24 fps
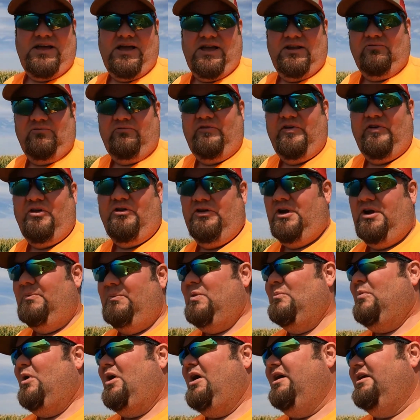and filling up
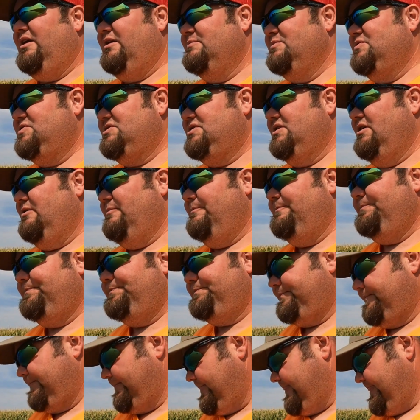the bottom, so
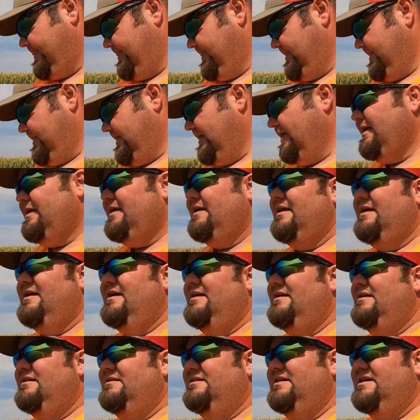
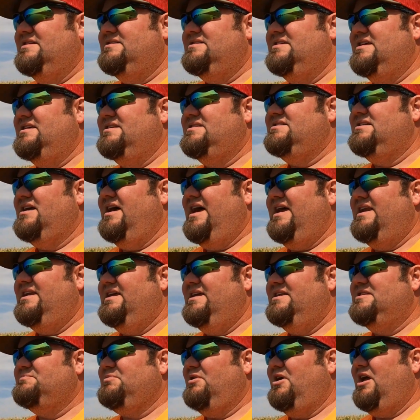this east side
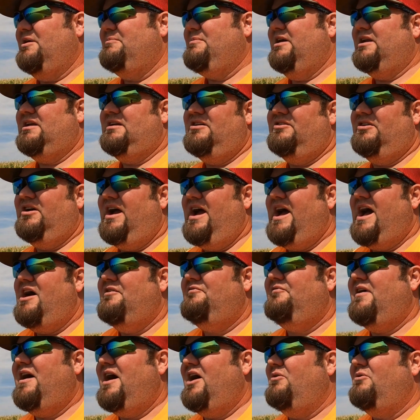needs probably about another
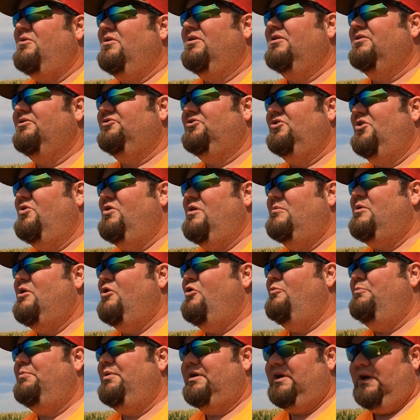half hour or so. I'm
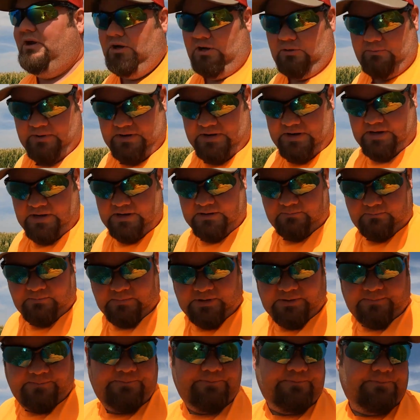hoping it'll be done,
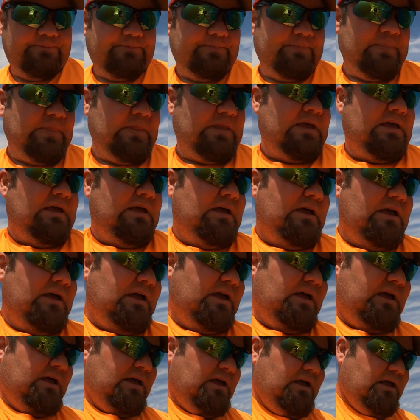but
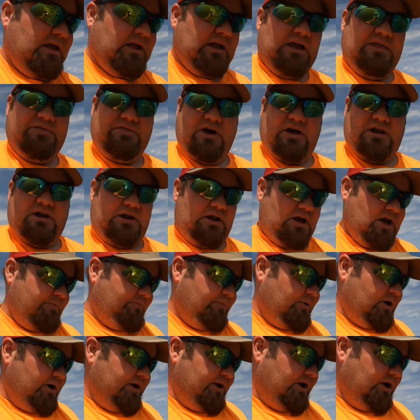I thought I'd
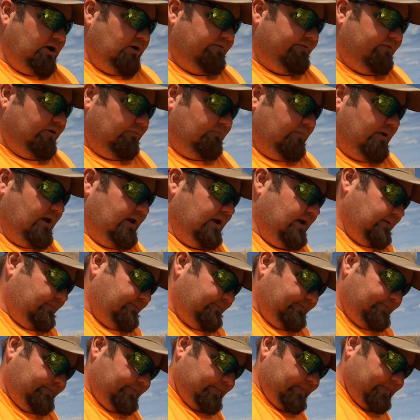hop on here for a minute,
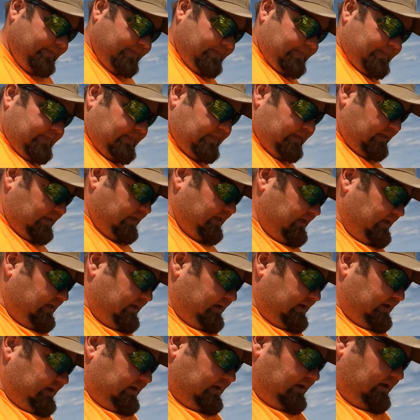
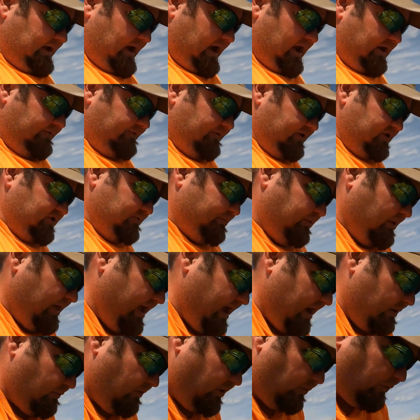kind of
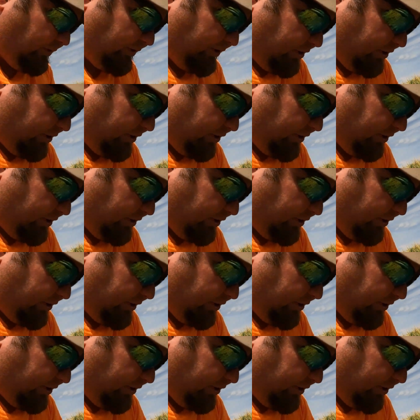explain what we're